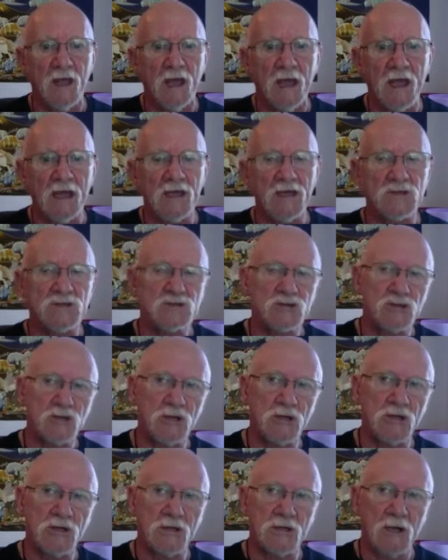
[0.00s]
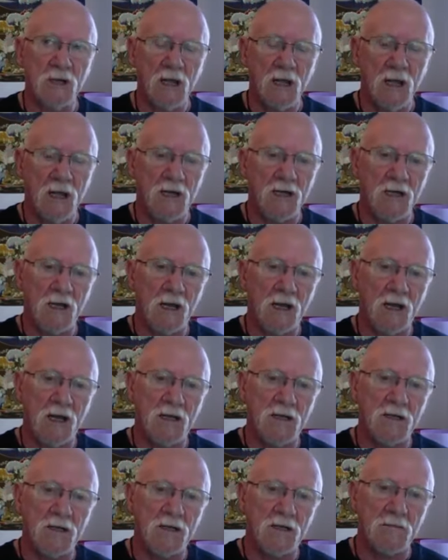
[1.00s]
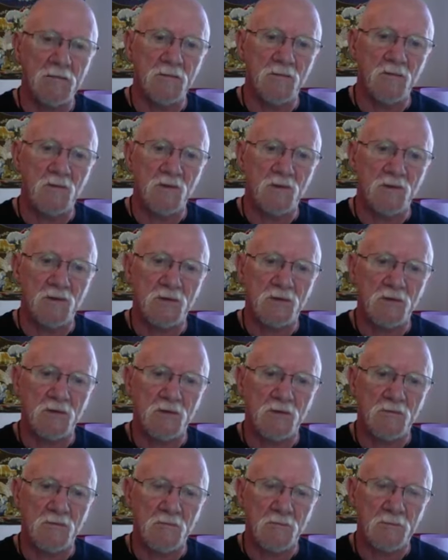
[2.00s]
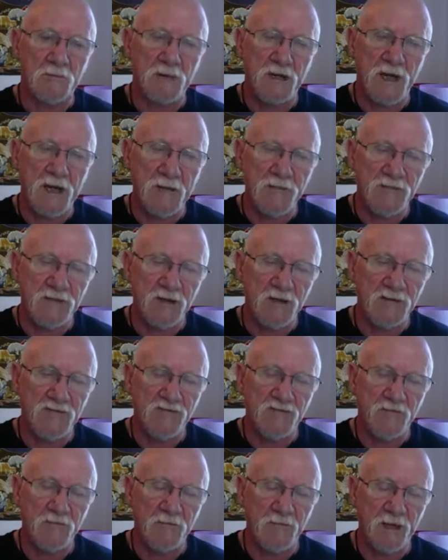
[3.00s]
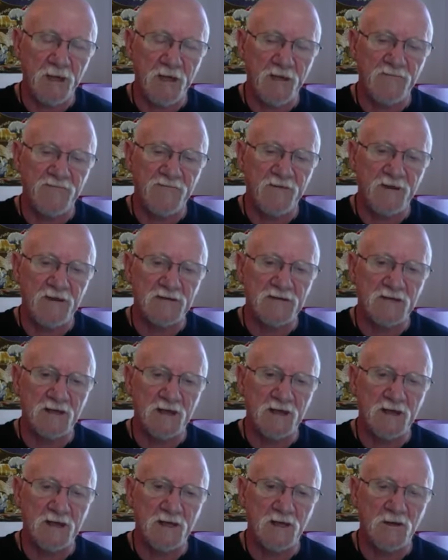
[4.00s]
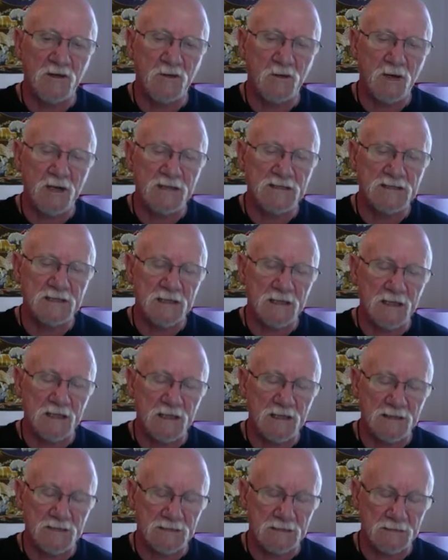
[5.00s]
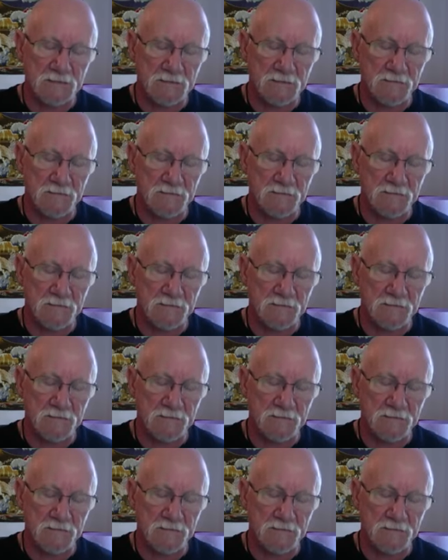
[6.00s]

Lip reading: And in turn, it keeps us from manifesting grace and ease.